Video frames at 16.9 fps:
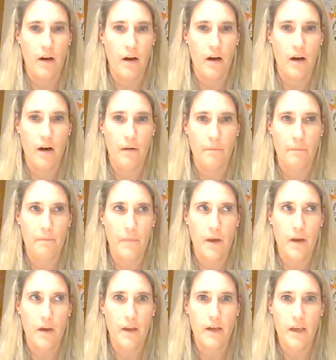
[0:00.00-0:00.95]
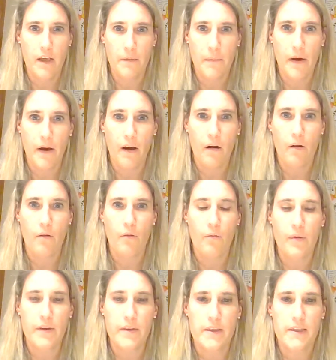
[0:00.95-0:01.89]
um, an email
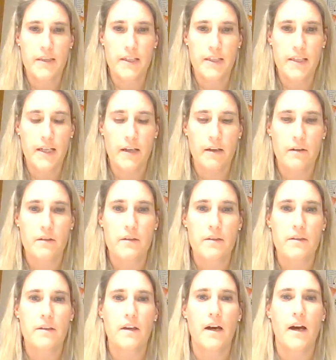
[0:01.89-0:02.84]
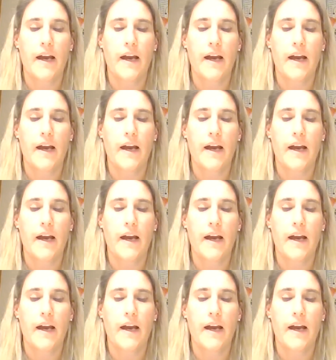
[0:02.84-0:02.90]
with the details.